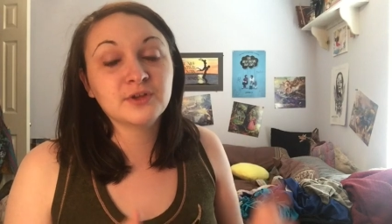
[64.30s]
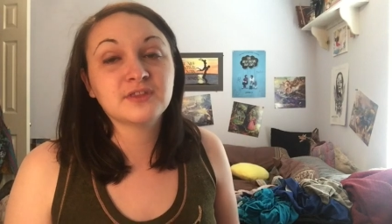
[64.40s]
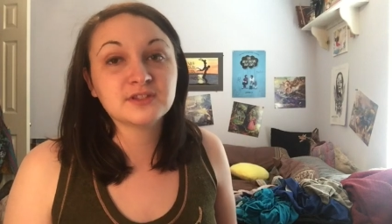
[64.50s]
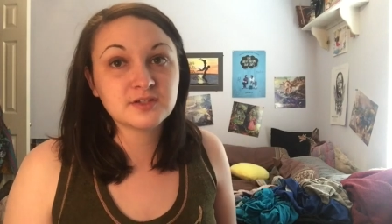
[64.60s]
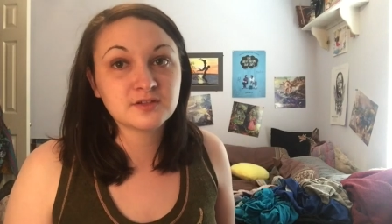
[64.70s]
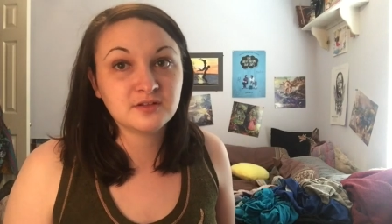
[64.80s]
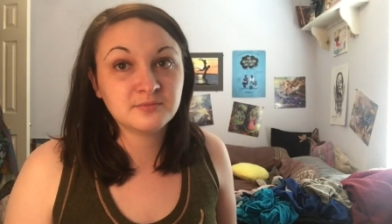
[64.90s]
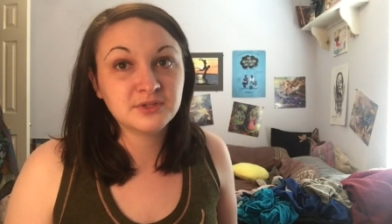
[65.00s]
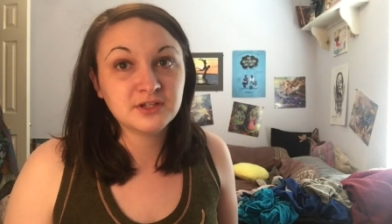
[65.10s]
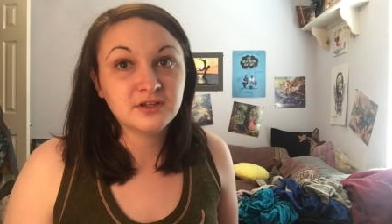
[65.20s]
what this is going to
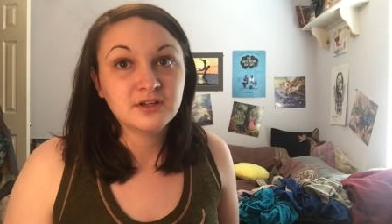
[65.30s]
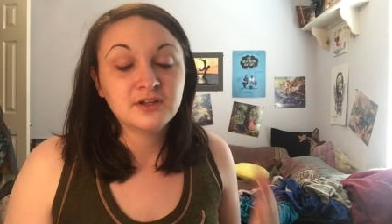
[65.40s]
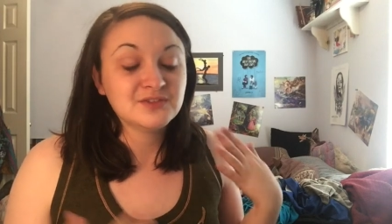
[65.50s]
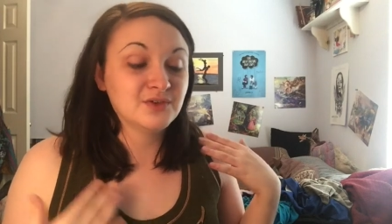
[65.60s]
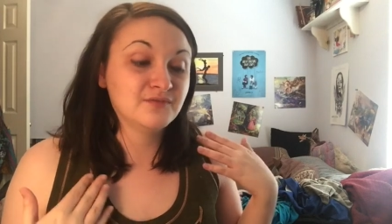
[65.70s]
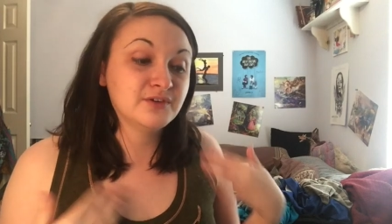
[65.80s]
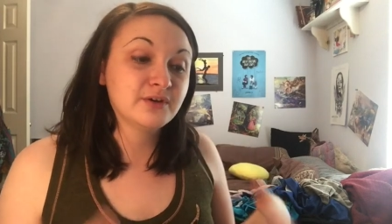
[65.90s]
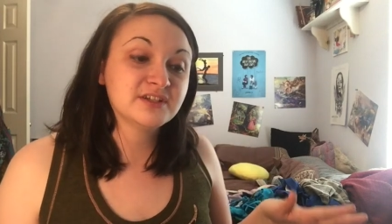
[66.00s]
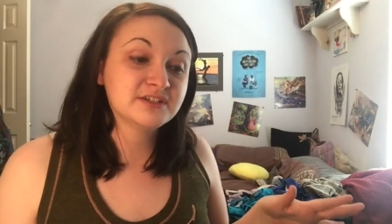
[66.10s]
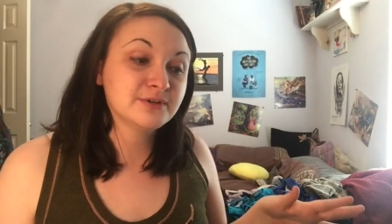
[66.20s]
be. So I have no
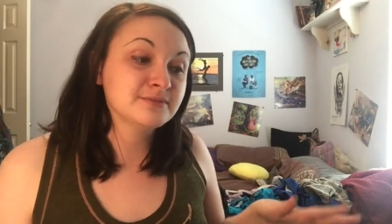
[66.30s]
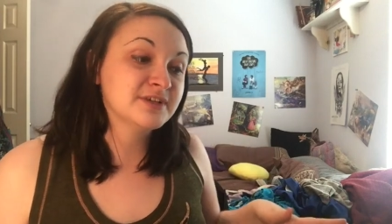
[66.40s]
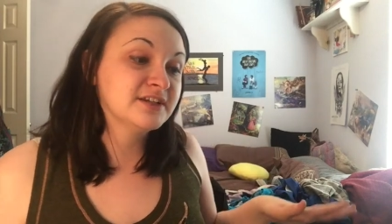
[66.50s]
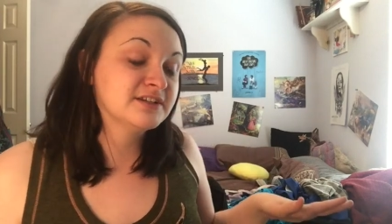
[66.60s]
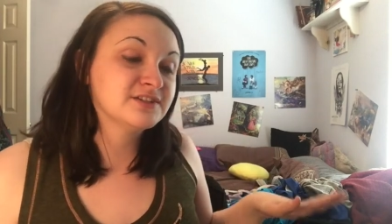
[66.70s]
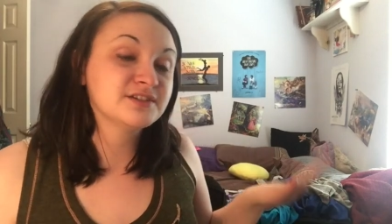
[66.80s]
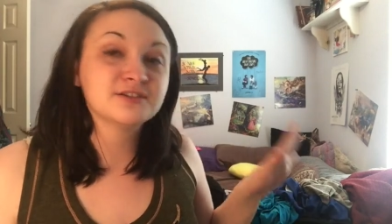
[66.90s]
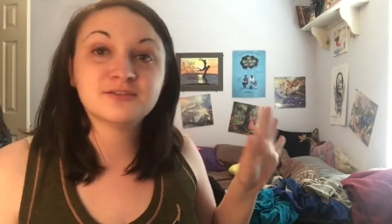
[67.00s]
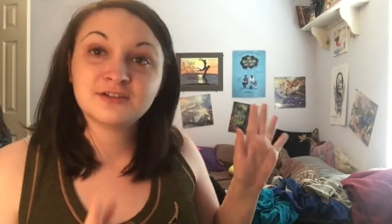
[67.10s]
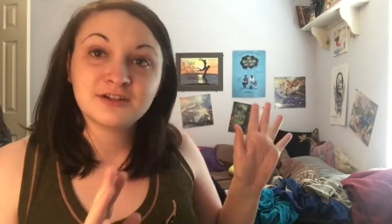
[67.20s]
idea what I'm getting
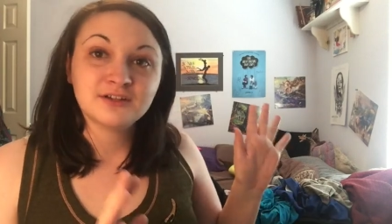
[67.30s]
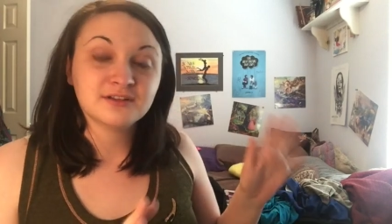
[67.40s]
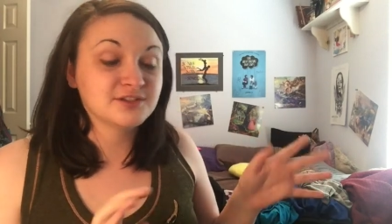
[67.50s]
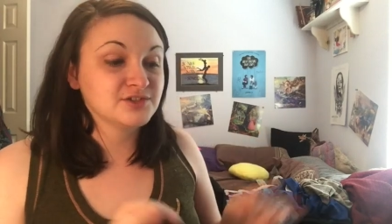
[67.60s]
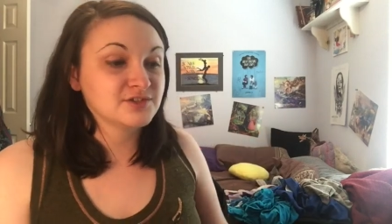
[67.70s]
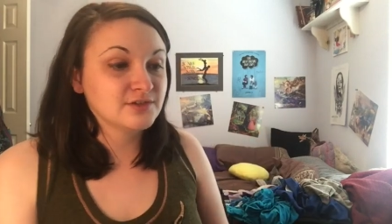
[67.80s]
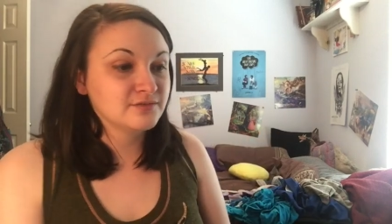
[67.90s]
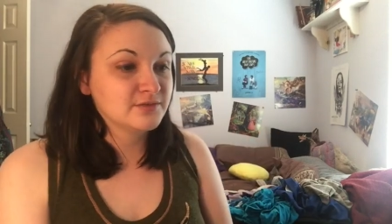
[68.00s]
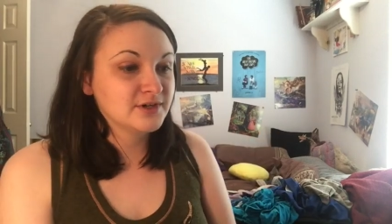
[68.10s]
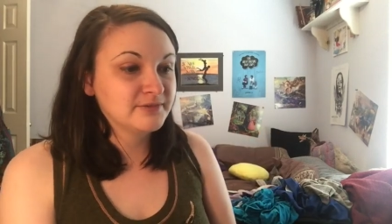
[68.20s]
into. Let's just go
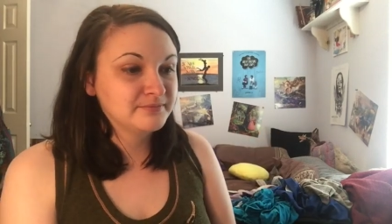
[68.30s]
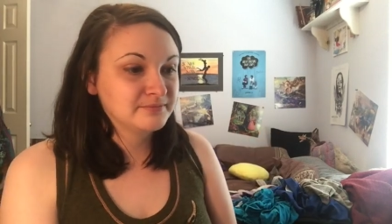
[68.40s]
for it.